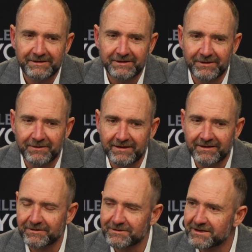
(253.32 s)
you know, I
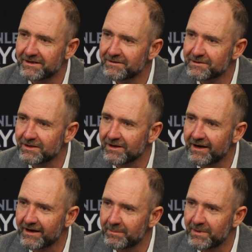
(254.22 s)
think there's a there's a lot
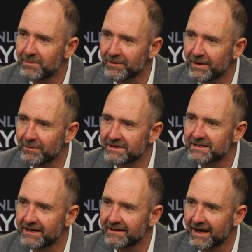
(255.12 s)
of people that would
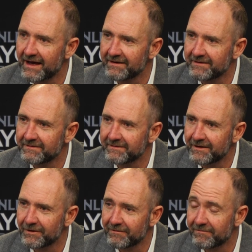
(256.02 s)
take that. You
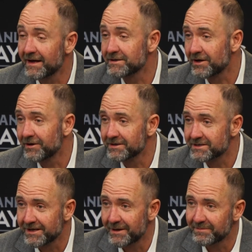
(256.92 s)
know, if that's called a
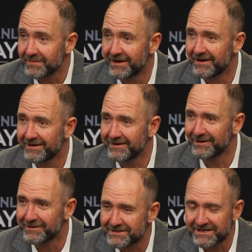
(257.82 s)
slump,
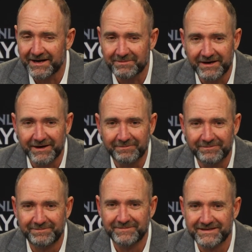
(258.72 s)
sign me up
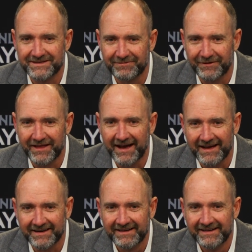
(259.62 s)
for
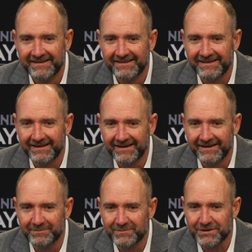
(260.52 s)
that.
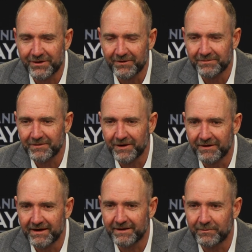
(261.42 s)
Um, so, you know,
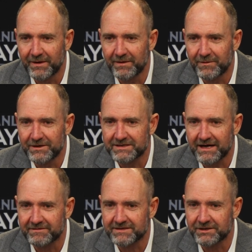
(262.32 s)
I think we we just
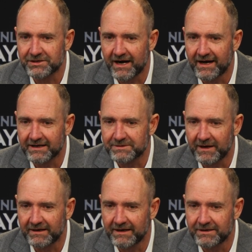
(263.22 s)
have such high
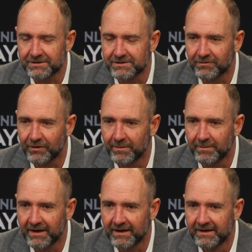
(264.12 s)
expectations for him.
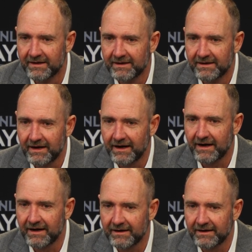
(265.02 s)
But I
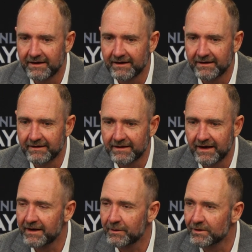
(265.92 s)
I, uh, I
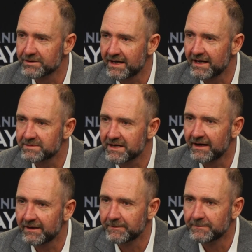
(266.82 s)
like where his game's heading.